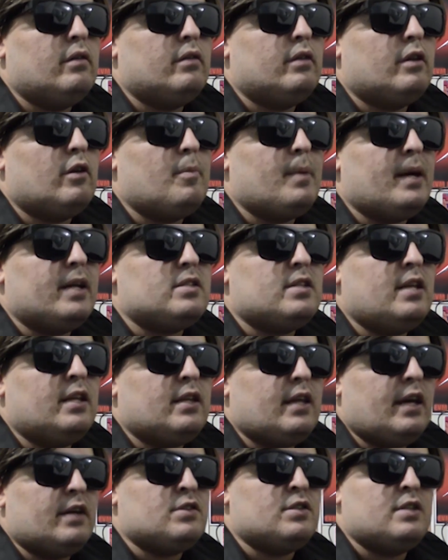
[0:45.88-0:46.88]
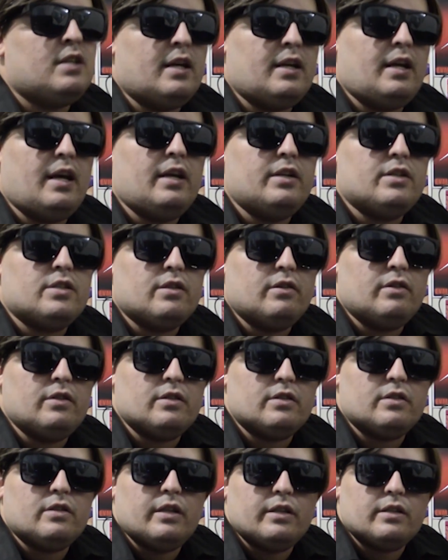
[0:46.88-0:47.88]
10,000 yen each, so
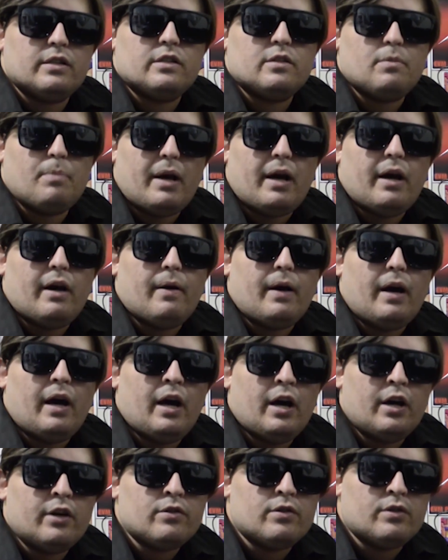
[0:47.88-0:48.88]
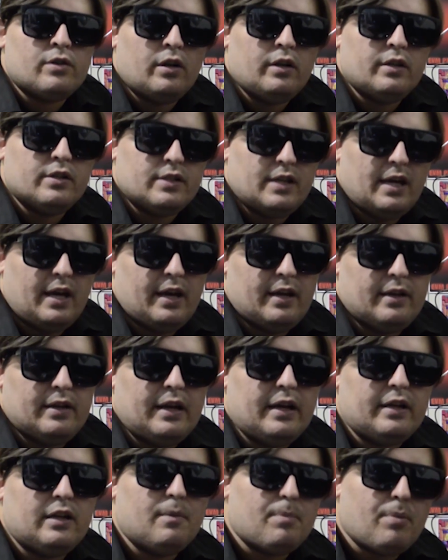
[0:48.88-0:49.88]
it's about $100 a head.
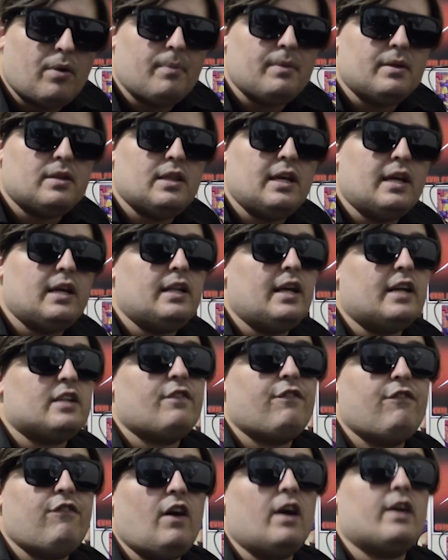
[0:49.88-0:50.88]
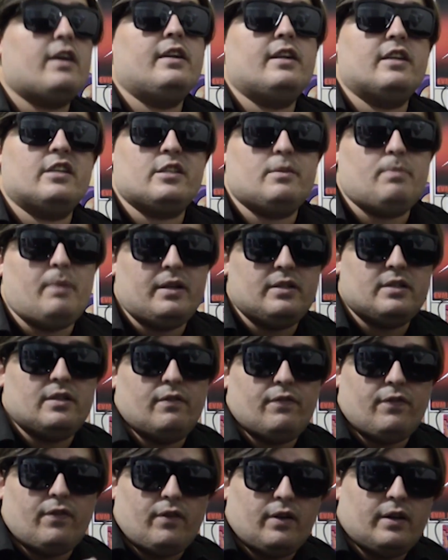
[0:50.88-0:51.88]
Now you're probably thinking, that's fucking
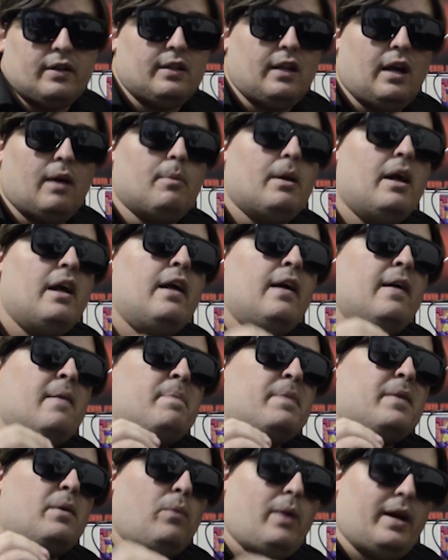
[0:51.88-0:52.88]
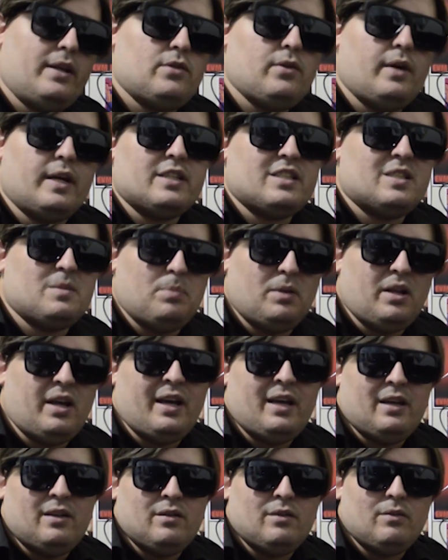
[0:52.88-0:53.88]
expensive for a club. Wait till I
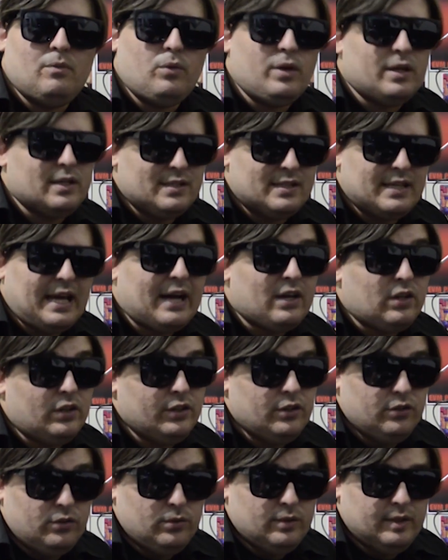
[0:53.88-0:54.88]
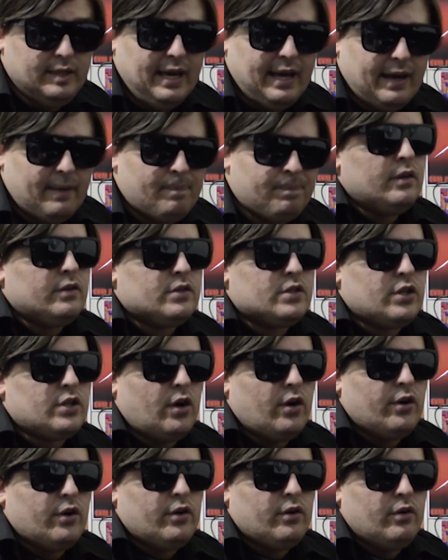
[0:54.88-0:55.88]
explain what exactly you get.
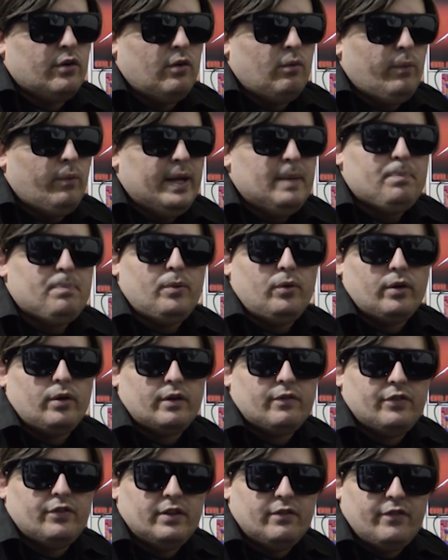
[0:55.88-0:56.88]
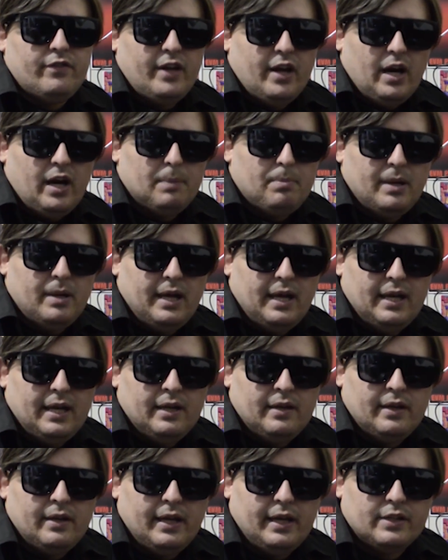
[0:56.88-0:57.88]
So we book for the VIP
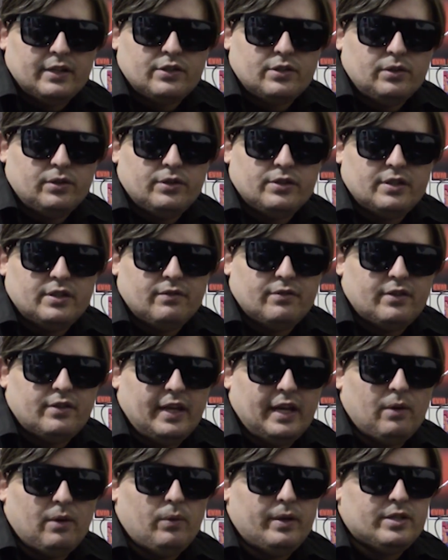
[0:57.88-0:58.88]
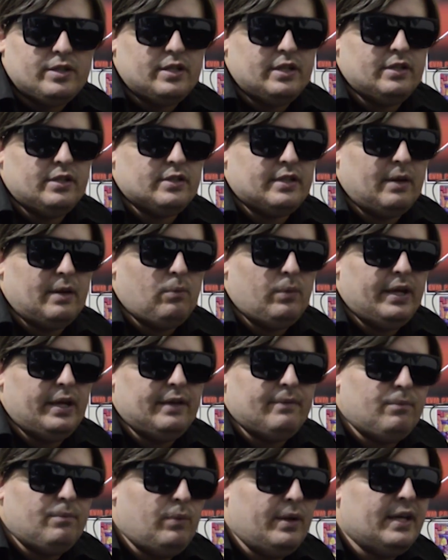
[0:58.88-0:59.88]
exclusive thing, which is that we
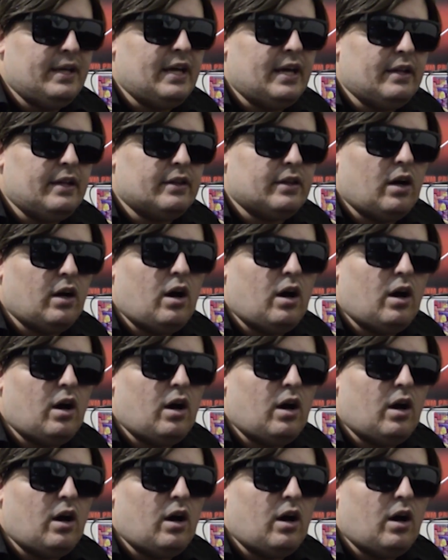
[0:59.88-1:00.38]
get the